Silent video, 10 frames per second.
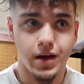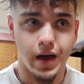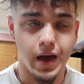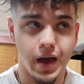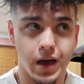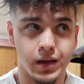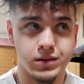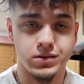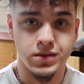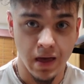
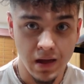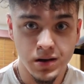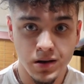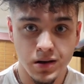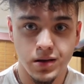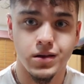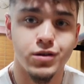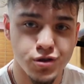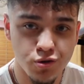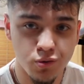and then
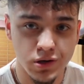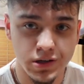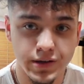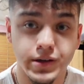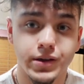enjoy